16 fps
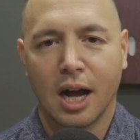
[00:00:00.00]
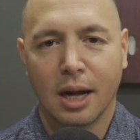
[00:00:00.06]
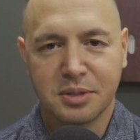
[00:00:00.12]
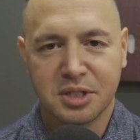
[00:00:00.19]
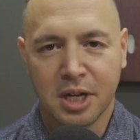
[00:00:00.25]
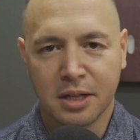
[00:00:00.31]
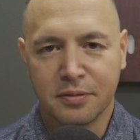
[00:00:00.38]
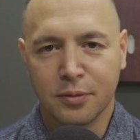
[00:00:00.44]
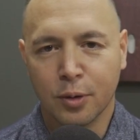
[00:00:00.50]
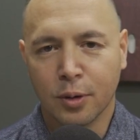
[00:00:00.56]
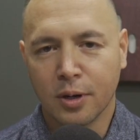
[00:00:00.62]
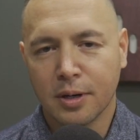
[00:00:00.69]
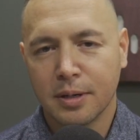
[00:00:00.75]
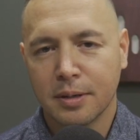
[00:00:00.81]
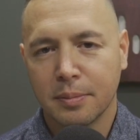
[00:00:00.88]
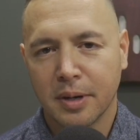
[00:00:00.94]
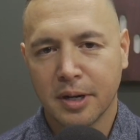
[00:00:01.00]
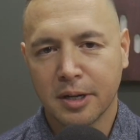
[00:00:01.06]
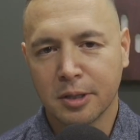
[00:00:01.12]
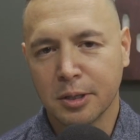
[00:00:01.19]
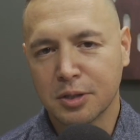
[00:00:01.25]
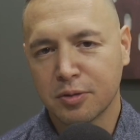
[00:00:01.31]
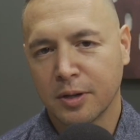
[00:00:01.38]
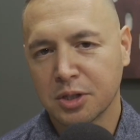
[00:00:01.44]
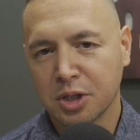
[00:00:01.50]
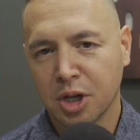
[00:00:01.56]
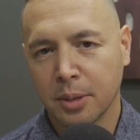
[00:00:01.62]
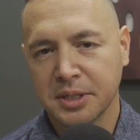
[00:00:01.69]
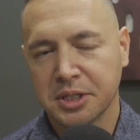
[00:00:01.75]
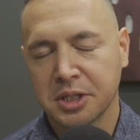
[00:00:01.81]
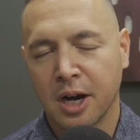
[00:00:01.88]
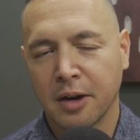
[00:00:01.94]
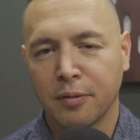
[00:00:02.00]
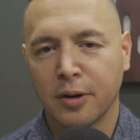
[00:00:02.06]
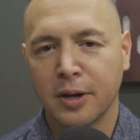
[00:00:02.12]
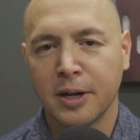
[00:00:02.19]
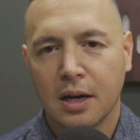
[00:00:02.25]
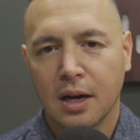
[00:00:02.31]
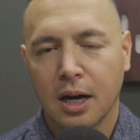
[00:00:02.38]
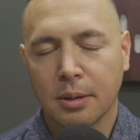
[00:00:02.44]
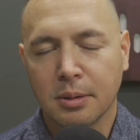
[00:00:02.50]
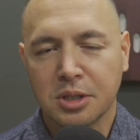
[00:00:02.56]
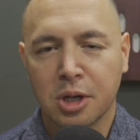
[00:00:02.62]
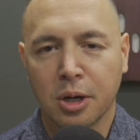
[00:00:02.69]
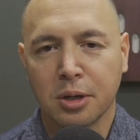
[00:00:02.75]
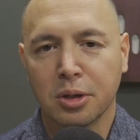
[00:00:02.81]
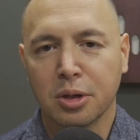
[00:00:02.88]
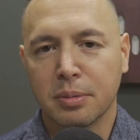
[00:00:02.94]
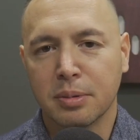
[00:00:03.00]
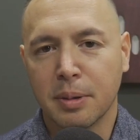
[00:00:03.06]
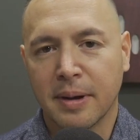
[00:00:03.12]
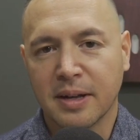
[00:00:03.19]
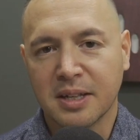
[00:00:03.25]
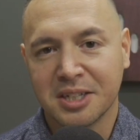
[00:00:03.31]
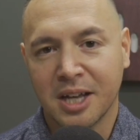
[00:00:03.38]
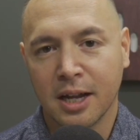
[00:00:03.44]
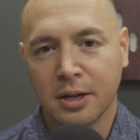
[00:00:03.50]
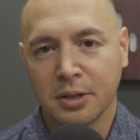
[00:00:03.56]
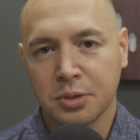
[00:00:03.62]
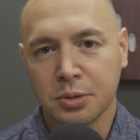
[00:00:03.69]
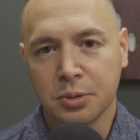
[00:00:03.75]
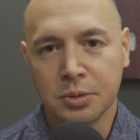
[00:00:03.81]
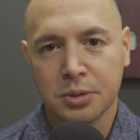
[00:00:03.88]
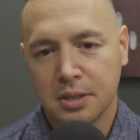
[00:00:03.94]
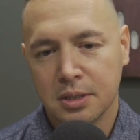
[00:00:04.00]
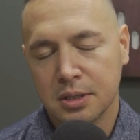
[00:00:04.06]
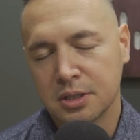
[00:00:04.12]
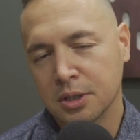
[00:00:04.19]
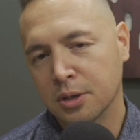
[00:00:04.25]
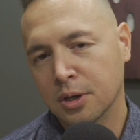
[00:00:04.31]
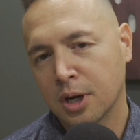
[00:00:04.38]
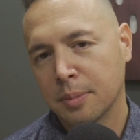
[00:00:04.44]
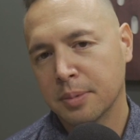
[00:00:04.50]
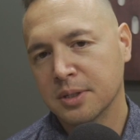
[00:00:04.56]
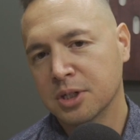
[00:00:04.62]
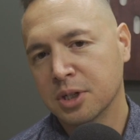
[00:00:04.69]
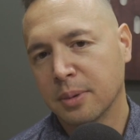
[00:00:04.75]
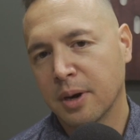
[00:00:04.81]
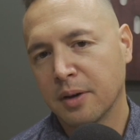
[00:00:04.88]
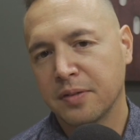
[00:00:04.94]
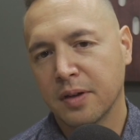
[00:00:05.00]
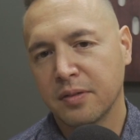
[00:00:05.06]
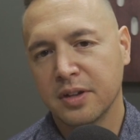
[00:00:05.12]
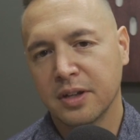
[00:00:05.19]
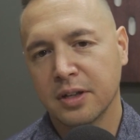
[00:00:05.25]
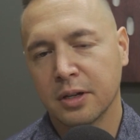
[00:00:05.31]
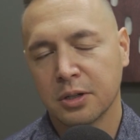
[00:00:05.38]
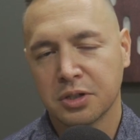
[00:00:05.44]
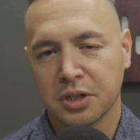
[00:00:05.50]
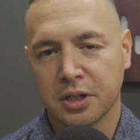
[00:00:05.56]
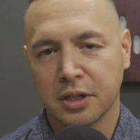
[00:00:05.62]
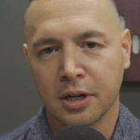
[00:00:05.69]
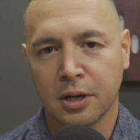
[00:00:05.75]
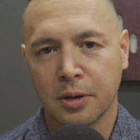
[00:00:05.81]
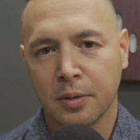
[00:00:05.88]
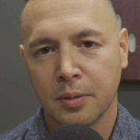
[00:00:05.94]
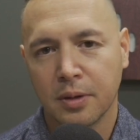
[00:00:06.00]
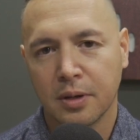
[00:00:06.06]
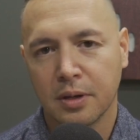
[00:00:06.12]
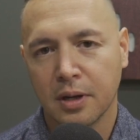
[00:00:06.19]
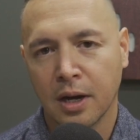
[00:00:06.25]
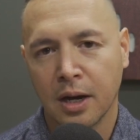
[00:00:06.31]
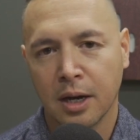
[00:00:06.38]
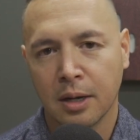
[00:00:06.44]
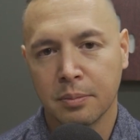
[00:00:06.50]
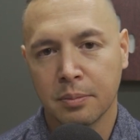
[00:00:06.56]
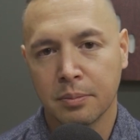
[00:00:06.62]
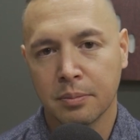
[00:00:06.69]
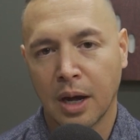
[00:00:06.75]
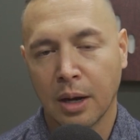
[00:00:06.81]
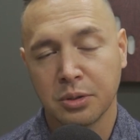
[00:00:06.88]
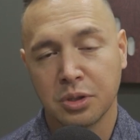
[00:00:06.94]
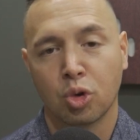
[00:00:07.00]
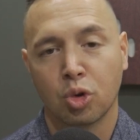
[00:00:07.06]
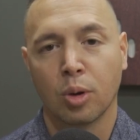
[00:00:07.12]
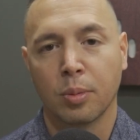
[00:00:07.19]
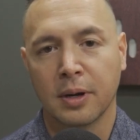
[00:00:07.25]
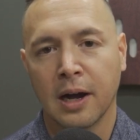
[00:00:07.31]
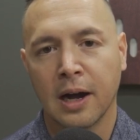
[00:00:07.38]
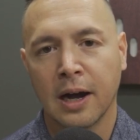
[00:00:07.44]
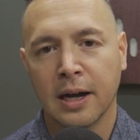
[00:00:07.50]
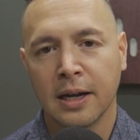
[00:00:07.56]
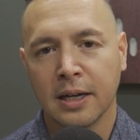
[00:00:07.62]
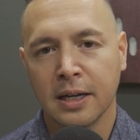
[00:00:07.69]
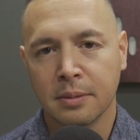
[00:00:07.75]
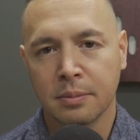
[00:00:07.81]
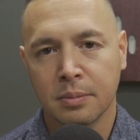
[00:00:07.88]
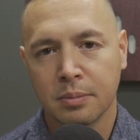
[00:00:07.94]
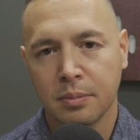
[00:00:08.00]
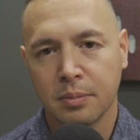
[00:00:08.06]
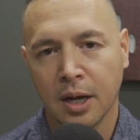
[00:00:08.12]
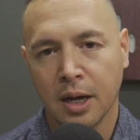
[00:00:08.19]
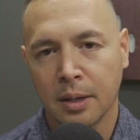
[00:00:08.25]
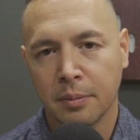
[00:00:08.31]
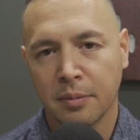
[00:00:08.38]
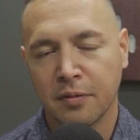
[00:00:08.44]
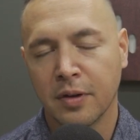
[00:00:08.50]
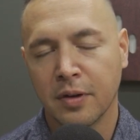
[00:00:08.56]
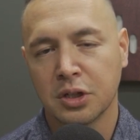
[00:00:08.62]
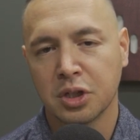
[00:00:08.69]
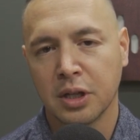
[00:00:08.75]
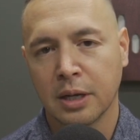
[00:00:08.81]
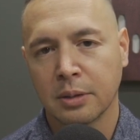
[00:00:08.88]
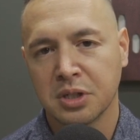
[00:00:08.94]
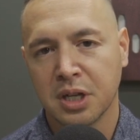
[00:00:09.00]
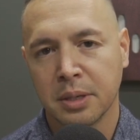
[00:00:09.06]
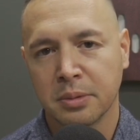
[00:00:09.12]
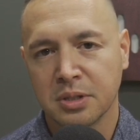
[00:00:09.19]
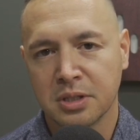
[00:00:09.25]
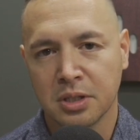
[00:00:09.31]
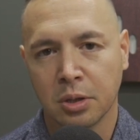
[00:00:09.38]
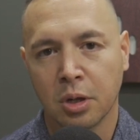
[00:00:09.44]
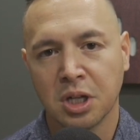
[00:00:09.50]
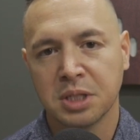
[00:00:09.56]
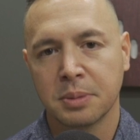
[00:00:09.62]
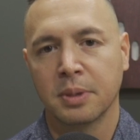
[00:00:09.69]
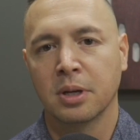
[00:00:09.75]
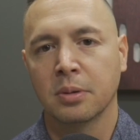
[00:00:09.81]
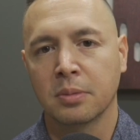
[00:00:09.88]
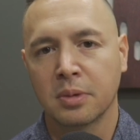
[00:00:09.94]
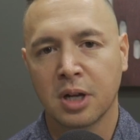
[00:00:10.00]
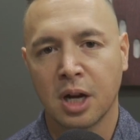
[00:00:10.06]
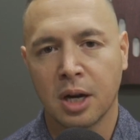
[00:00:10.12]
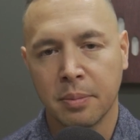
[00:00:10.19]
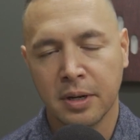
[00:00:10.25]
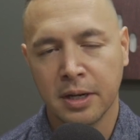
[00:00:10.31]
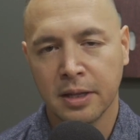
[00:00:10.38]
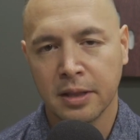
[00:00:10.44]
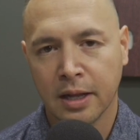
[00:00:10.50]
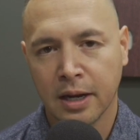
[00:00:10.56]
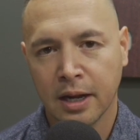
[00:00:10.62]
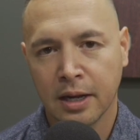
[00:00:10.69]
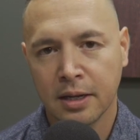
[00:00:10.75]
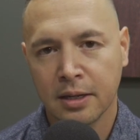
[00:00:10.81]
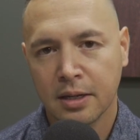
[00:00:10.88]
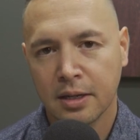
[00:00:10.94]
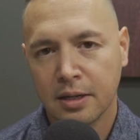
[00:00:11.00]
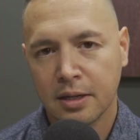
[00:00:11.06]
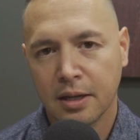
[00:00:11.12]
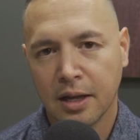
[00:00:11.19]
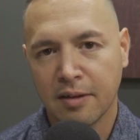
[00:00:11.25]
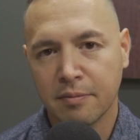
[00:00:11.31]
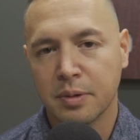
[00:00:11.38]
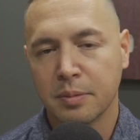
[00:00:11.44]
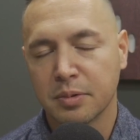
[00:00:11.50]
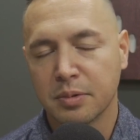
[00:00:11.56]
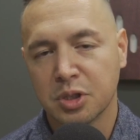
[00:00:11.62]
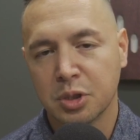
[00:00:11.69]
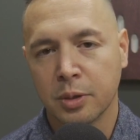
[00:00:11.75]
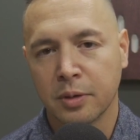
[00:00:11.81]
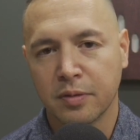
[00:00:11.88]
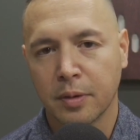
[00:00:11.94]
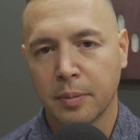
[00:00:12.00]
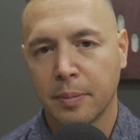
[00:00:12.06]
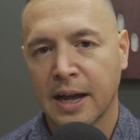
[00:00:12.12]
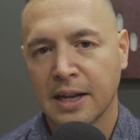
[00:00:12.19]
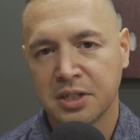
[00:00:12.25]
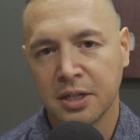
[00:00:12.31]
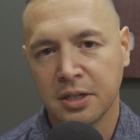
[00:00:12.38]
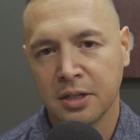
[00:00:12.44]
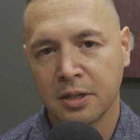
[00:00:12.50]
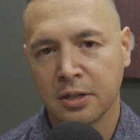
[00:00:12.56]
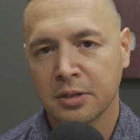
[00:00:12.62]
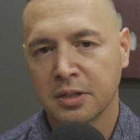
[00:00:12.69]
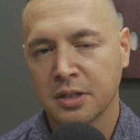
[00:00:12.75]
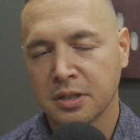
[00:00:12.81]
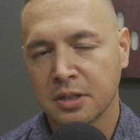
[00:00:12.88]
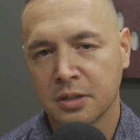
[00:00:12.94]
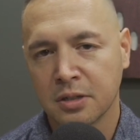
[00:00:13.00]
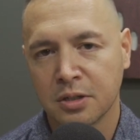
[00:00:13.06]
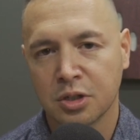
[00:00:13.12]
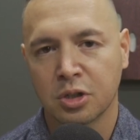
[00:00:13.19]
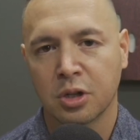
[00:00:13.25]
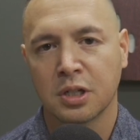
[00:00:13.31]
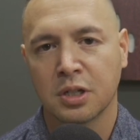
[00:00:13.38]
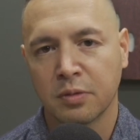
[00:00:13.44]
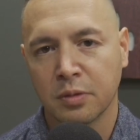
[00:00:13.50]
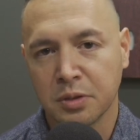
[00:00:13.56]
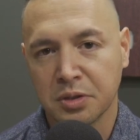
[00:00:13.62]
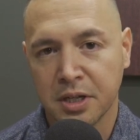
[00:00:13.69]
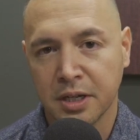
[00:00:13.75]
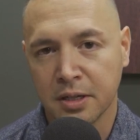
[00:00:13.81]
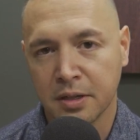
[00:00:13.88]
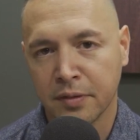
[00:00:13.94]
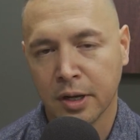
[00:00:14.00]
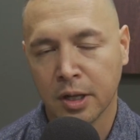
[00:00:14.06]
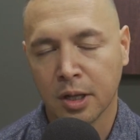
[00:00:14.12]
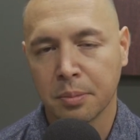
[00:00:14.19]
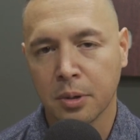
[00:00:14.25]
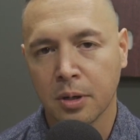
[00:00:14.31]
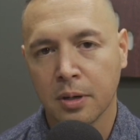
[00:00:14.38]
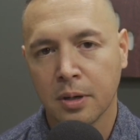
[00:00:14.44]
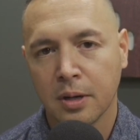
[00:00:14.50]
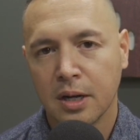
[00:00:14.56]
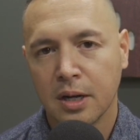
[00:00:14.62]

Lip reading: Scott DeVore. My close friends call me Scott Free. We'll talk a little bit about side hustles. So up until about 15 years ago, I was a corporate guy, and eventually I was able to launch my own company that I have been pursuing for the past 8 years as a construction real estate developer.